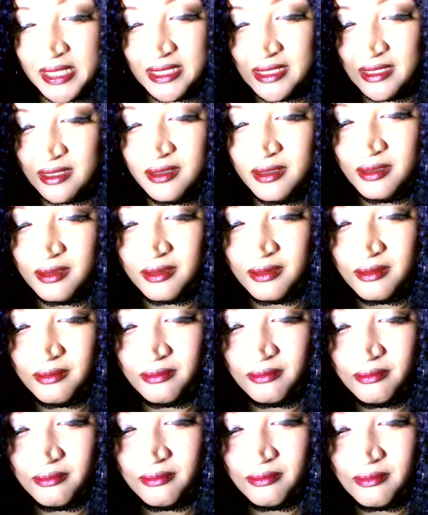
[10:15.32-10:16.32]
sister.
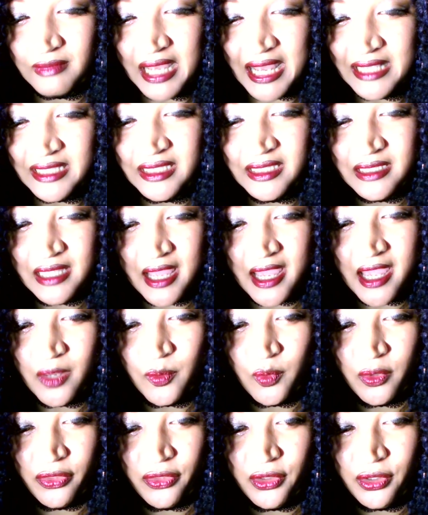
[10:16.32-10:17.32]
I stand
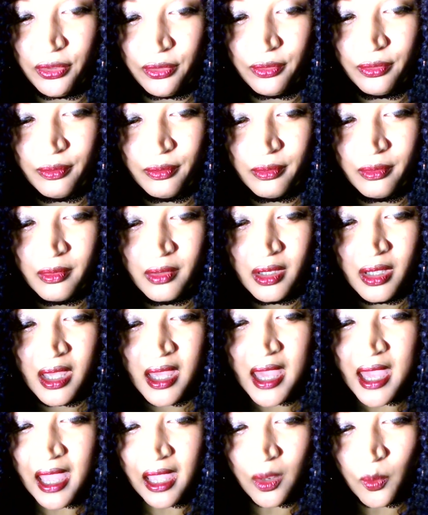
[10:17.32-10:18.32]
with you,
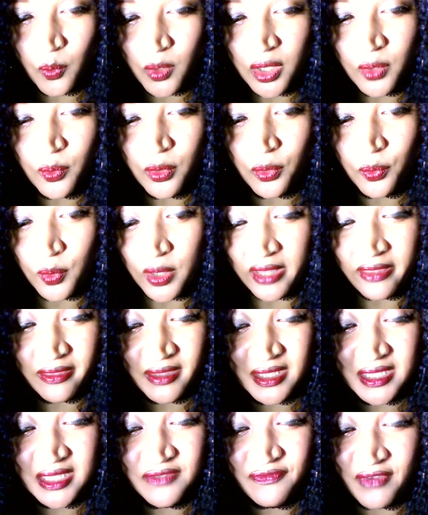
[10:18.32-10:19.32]
and we will win
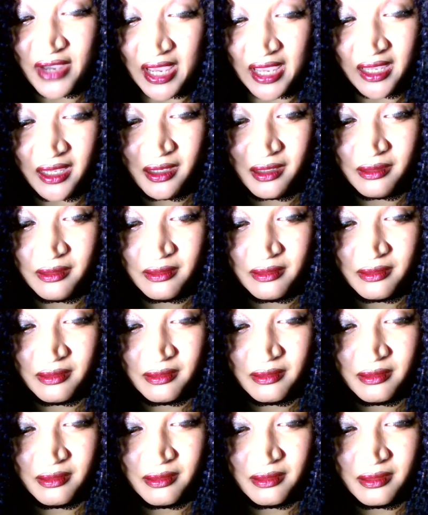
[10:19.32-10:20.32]
this fight.
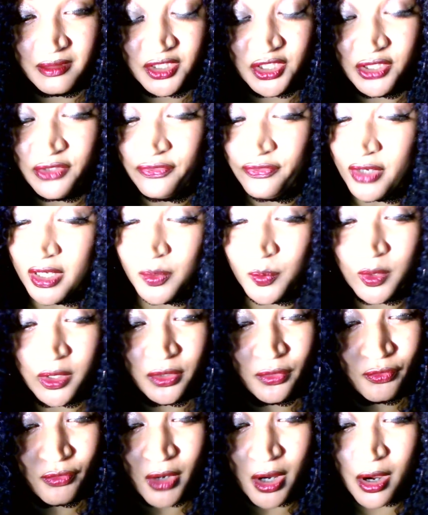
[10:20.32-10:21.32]
She fucked with the
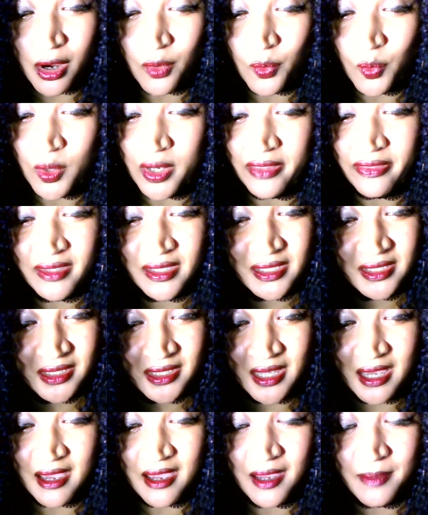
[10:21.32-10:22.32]
wrong one this
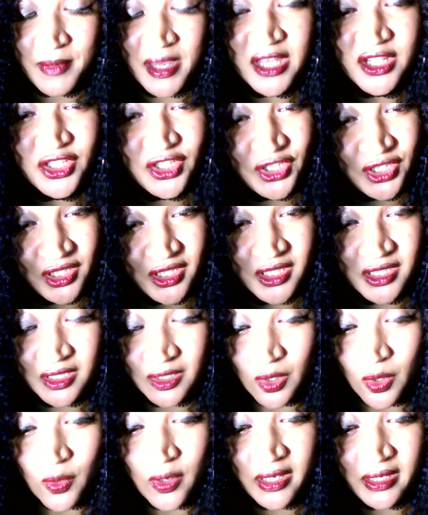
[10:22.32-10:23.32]
time, and she is
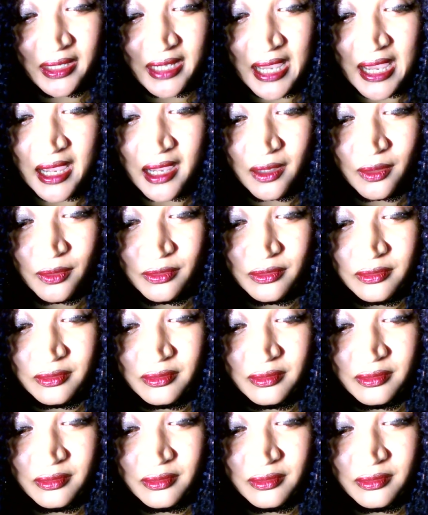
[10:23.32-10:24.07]
going down.